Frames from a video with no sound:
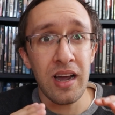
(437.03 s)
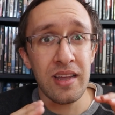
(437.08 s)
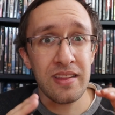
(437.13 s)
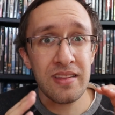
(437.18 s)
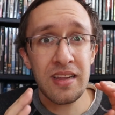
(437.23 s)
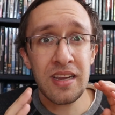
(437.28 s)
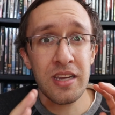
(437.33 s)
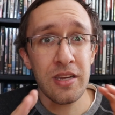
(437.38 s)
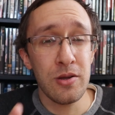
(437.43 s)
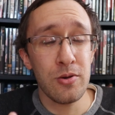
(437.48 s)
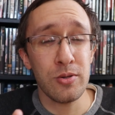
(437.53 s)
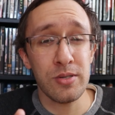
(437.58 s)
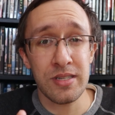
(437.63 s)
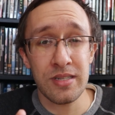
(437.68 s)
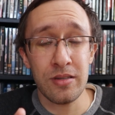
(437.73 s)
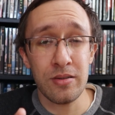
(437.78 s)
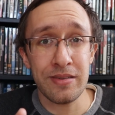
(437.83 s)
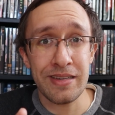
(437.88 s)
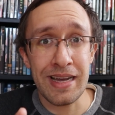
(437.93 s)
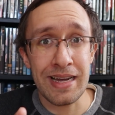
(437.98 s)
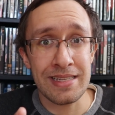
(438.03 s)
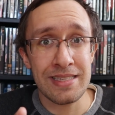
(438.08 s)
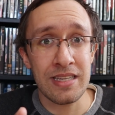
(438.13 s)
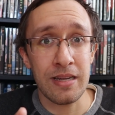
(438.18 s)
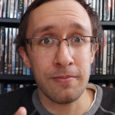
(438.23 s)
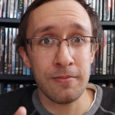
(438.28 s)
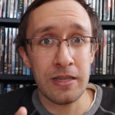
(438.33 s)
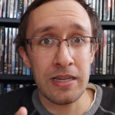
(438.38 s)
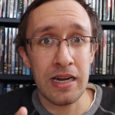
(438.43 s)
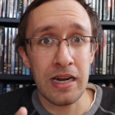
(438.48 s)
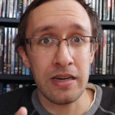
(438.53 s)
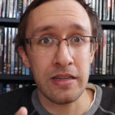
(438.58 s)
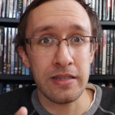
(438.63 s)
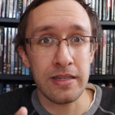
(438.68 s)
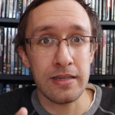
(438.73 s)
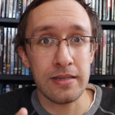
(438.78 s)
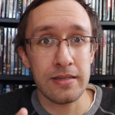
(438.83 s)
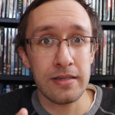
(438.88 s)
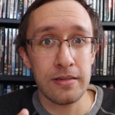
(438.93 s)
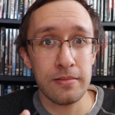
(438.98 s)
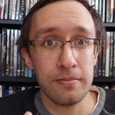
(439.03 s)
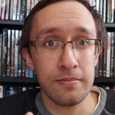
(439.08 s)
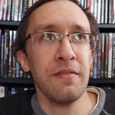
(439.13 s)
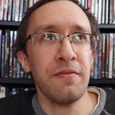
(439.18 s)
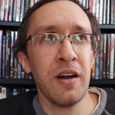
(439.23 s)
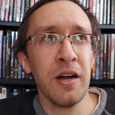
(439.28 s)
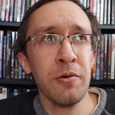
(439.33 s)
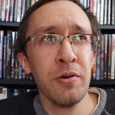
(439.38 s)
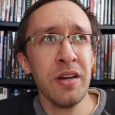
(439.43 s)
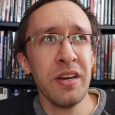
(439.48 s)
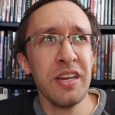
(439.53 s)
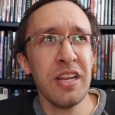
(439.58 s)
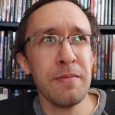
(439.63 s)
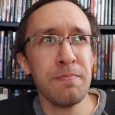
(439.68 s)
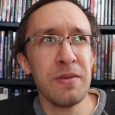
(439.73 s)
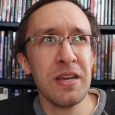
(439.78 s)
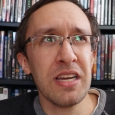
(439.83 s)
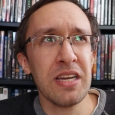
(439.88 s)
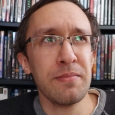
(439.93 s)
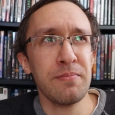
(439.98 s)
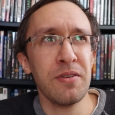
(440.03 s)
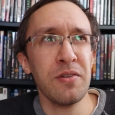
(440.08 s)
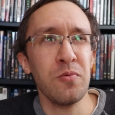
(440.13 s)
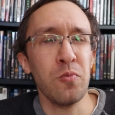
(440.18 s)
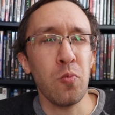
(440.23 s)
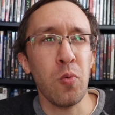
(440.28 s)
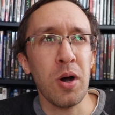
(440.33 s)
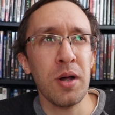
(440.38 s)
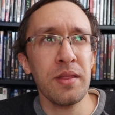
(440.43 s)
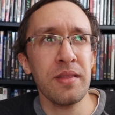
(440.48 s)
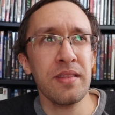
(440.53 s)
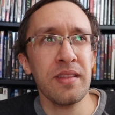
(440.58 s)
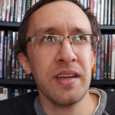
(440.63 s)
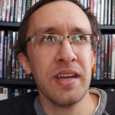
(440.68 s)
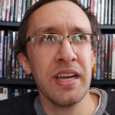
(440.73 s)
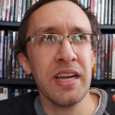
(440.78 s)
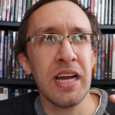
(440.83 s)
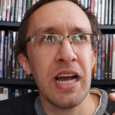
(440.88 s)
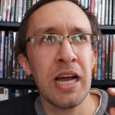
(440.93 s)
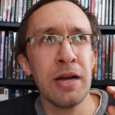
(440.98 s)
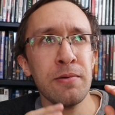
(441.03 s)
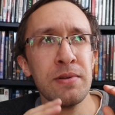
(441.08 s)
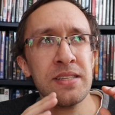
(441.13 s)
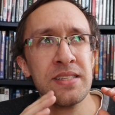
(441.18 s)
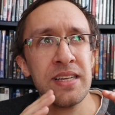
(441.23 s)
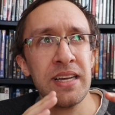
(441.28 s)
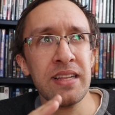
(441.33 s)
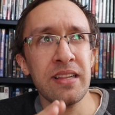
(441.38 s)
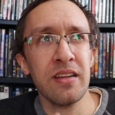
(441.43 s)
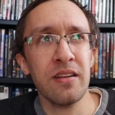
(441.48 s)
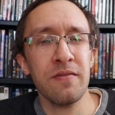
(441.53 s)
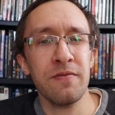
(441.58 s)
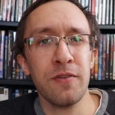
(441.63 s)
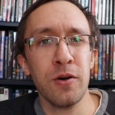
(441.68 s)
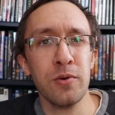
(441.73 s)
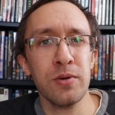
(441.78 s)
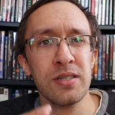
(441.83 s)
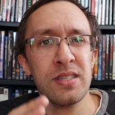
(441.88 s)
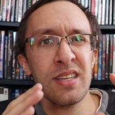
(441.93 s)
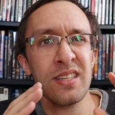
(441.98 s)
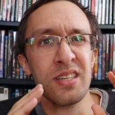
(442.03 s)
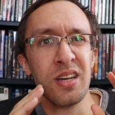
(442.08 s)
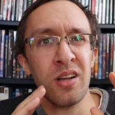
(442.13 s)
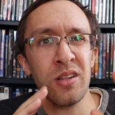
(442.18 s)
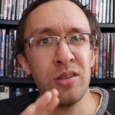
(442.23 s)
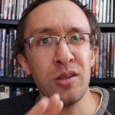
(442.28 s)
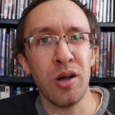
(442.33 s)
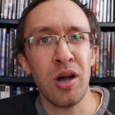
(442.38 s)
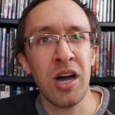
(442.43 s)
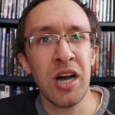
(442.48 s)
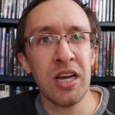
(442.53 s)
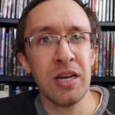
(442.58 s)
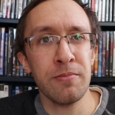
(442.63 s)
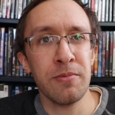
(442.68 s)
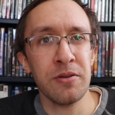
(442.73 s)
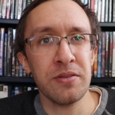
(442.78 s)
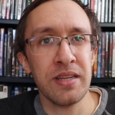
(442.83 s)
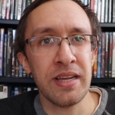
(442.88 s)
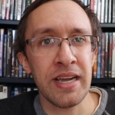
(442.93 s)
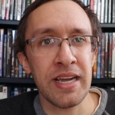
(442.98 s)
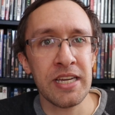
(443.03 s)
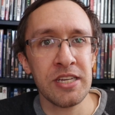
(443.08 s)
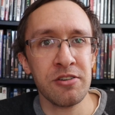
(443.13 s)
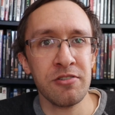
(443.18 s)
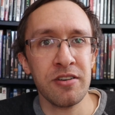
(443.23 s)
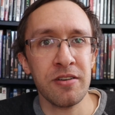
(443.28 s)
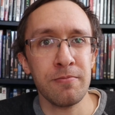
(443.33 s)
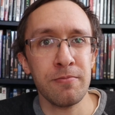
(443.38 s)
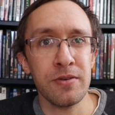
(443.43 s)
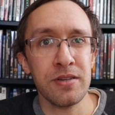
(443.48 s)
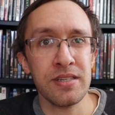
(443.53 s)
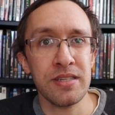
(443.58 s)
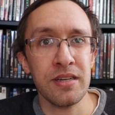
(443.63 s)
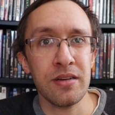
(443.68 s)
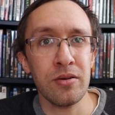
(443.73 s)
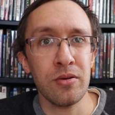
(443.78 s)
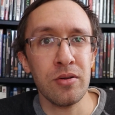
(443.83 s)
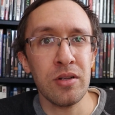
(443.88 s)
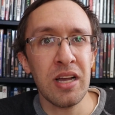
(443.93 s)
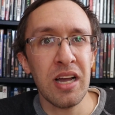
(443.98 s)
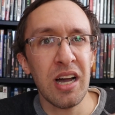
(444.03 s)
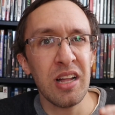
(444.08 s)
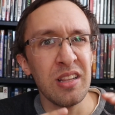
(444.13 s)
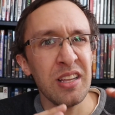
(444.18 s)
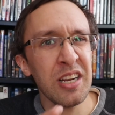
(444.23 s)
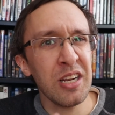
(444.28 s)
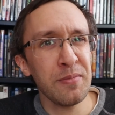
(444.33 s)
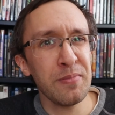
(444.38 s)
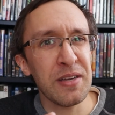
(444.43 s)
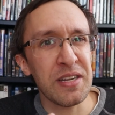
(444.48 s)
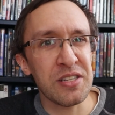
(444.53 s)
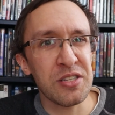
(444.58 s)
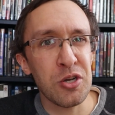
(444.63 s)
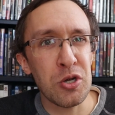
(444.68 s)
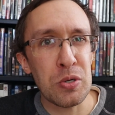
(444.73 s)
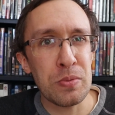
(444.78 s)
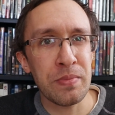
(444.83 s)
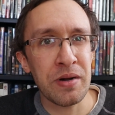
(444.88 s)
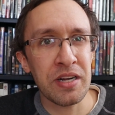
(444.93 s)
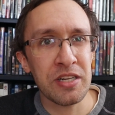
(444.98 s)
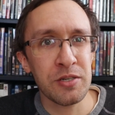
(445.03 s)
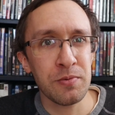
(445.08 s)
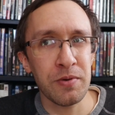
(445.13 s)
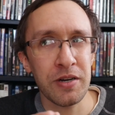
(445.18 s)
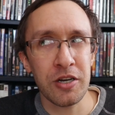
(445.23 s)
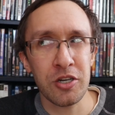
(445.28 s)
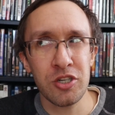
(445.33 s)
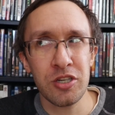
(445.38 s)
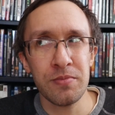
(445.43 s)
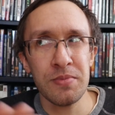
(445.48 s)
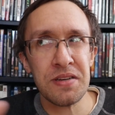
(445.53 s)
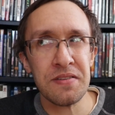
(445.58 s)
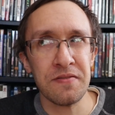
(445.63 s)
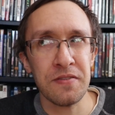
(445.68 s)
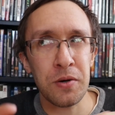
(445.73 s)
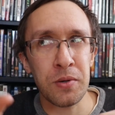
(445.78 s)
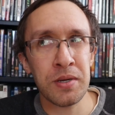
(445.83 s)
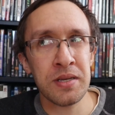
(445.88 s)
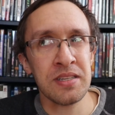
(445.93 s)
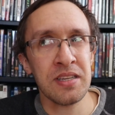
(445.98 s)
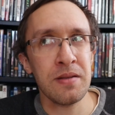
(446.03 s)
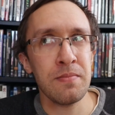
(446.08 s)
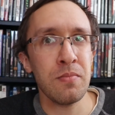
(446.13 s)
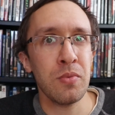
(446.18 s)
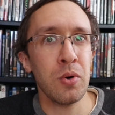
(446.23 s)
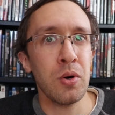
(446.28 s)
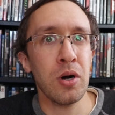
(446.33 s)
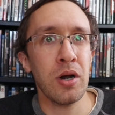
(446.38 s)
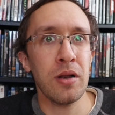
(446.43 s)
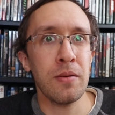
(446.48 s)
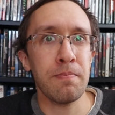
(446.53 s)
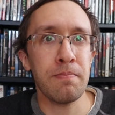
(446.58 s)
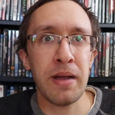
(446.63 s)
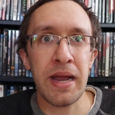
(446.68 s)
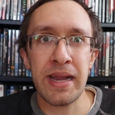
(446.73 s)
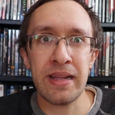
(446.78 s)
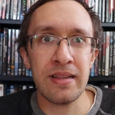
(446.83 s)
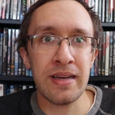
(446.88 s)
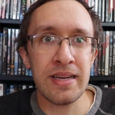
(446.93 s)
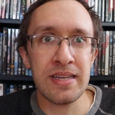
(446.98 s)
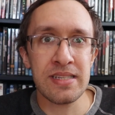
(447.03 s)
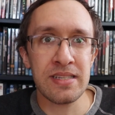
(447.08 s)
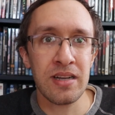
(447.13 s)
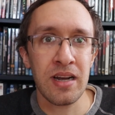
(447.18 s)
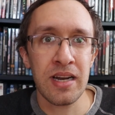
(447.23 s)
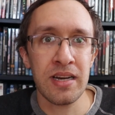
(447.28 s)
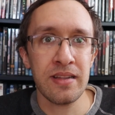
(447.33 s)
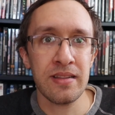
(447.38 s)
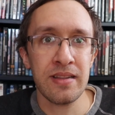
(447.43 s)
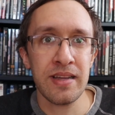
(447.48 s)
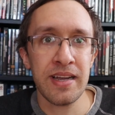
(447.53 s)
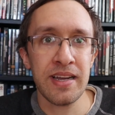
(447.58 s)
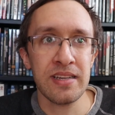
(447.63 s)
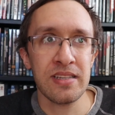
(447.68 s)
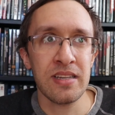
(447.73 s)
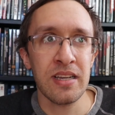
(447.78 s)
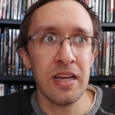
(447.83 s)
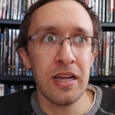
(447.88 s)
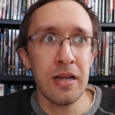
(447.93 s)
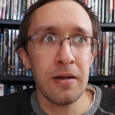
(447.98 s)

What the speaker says: I think you'll still get something out of this. If I were to nitpick about one thing, I would say that it focuses a lot about the history of Brazil, a little bit too much when it should be focusing more on Pele's side of things,